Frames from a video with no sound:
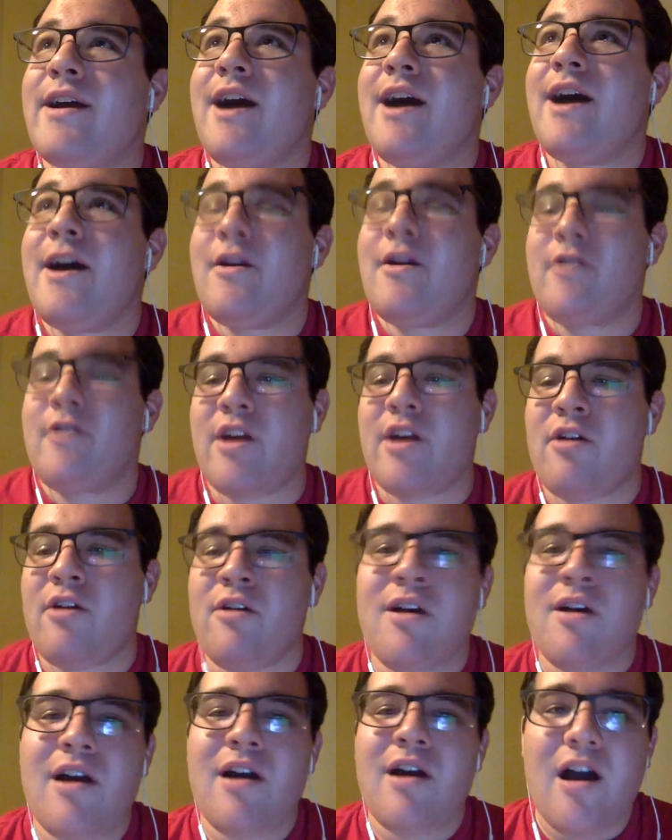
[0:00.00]
I don't know.
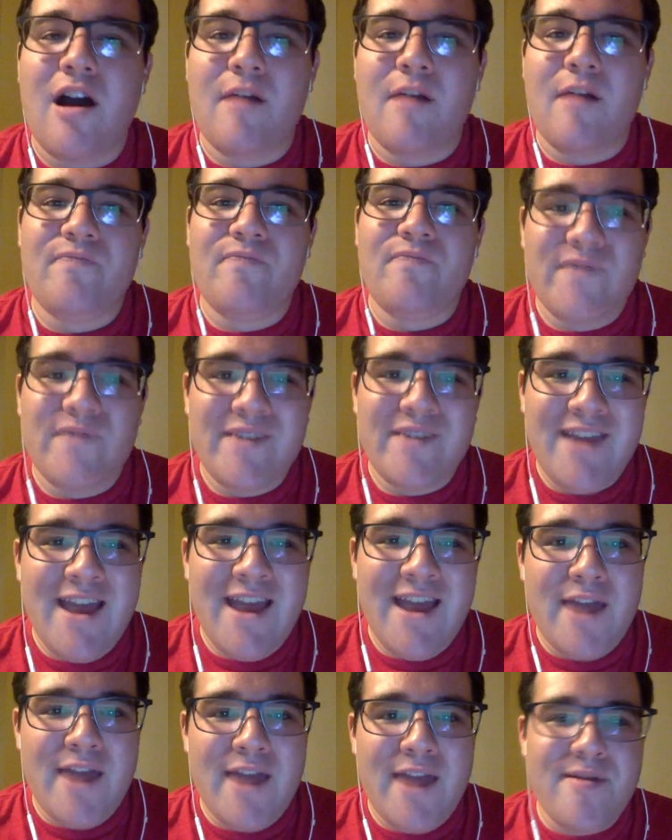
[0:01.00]
Yeah, he
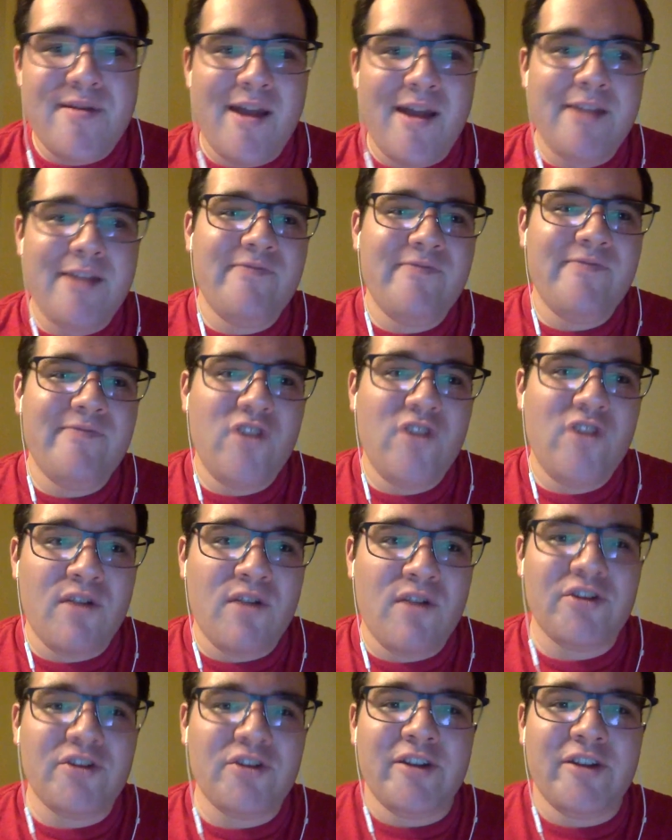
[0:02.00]
hasn't had too much
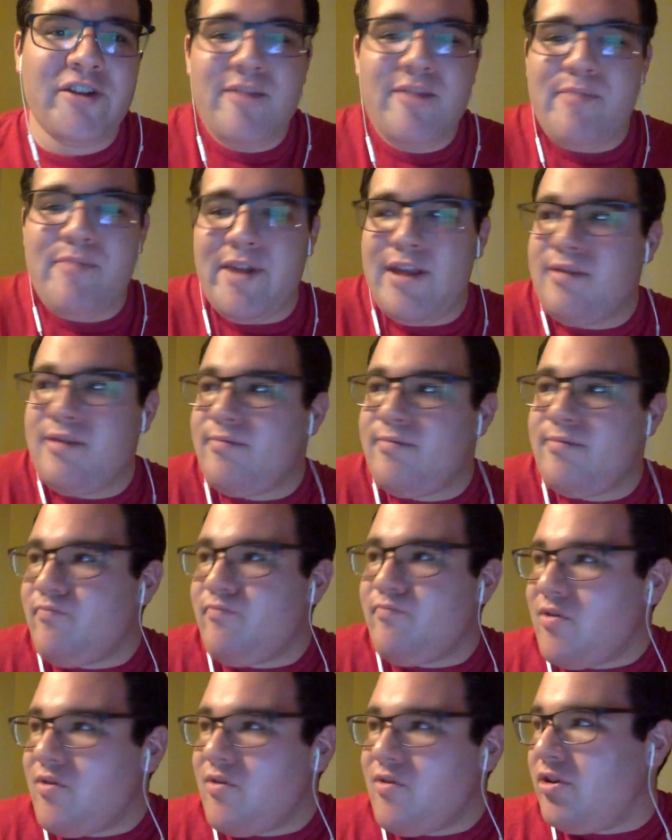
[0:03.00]
lately, but he's
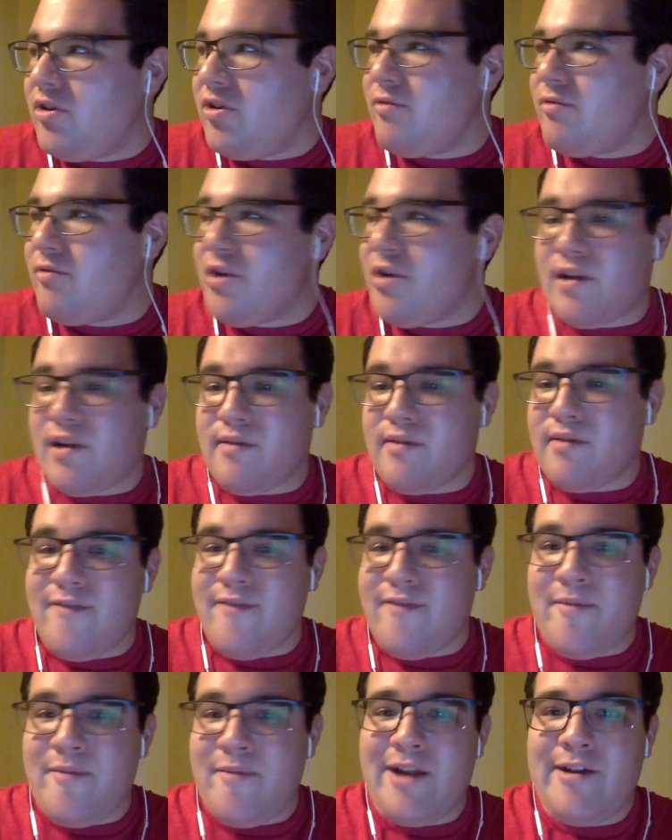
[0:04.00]
clearly working on stuff. I
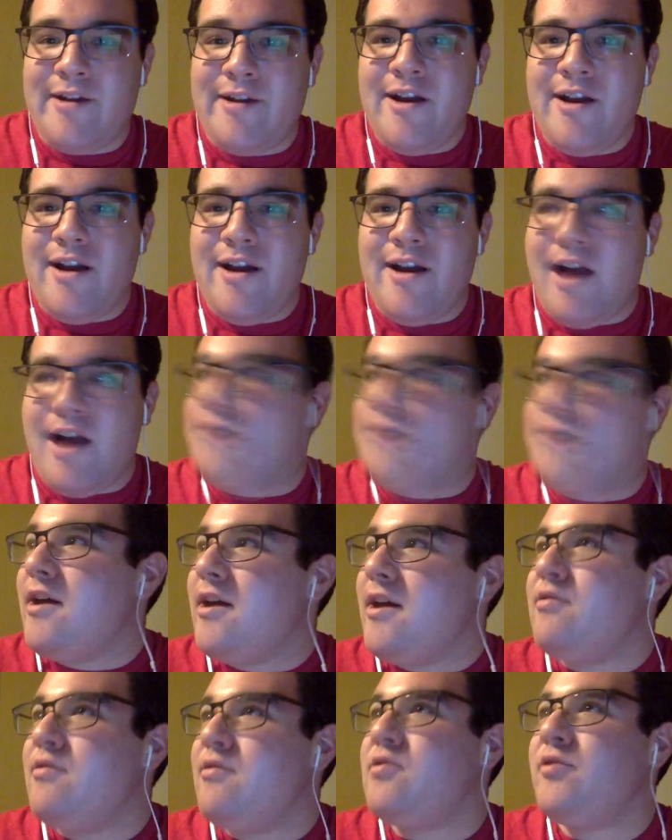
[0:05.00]
mean, I saw he
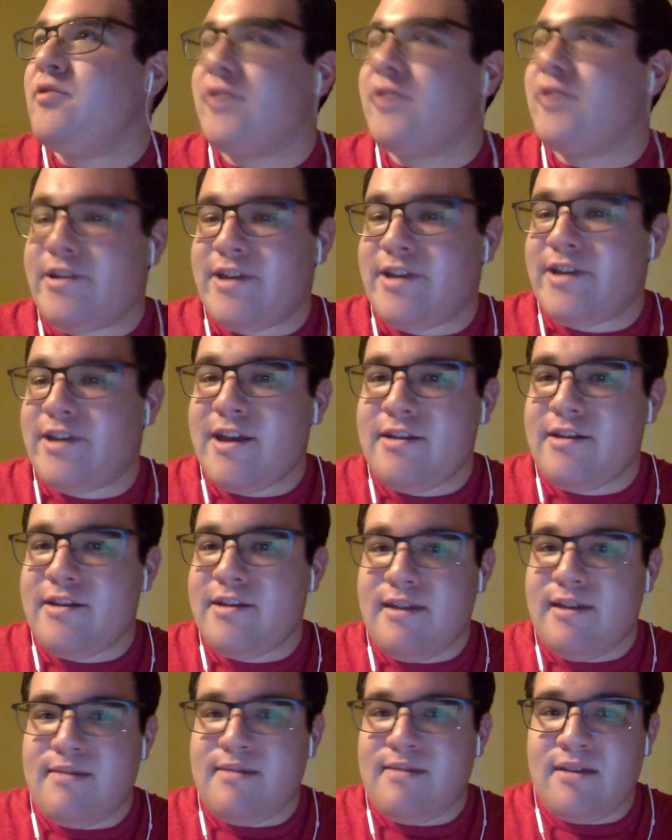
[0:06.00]
was doing a gig in
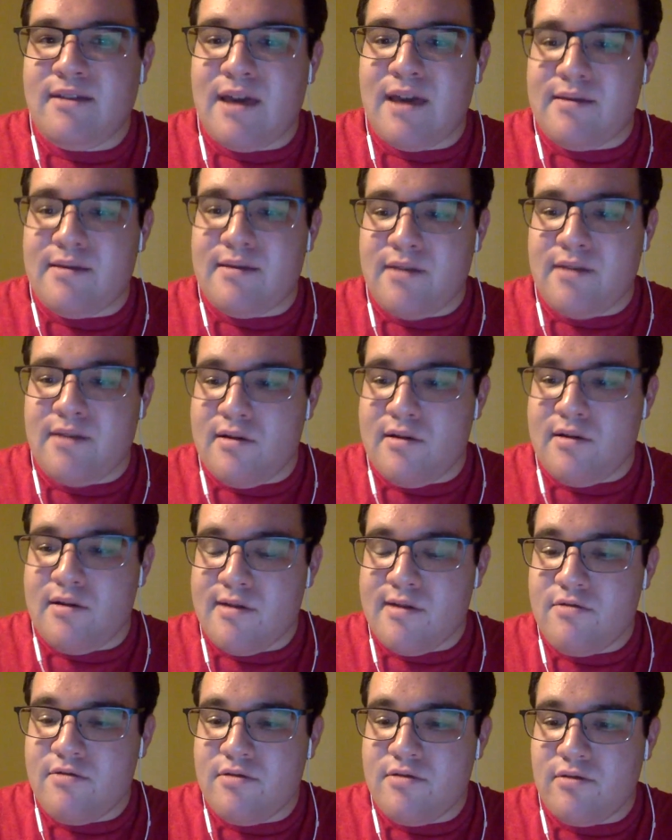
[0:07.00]
DC
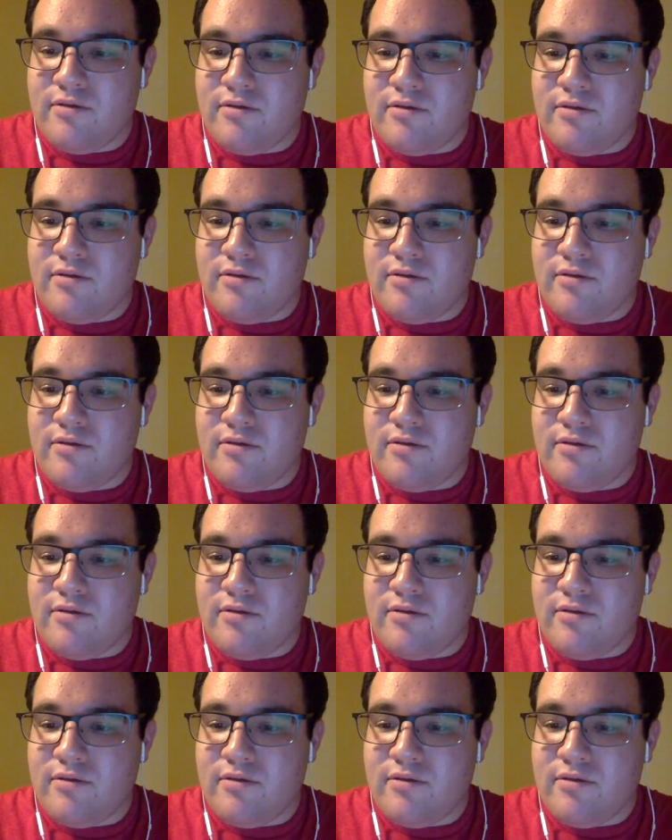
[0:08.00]
late